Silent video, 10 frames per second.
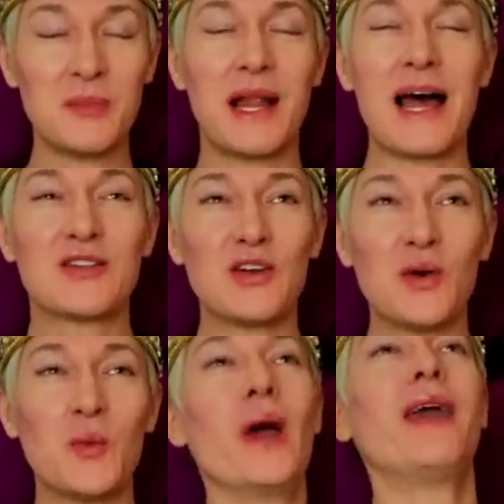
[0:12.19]

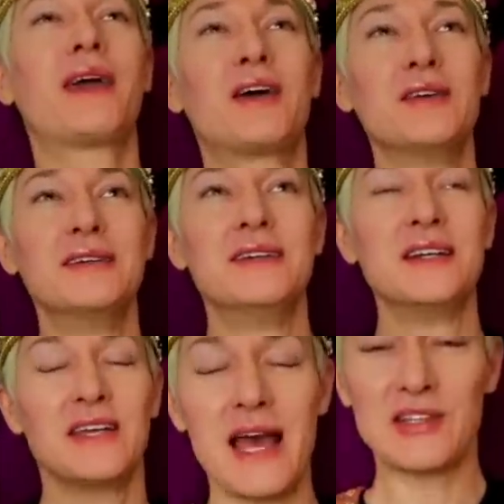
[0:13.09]
Platinum Week?
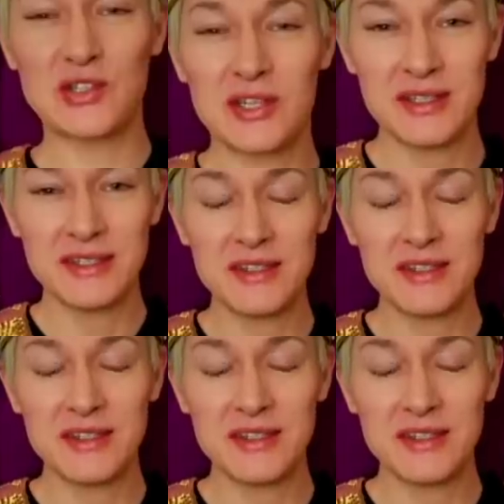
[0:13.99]
Yes!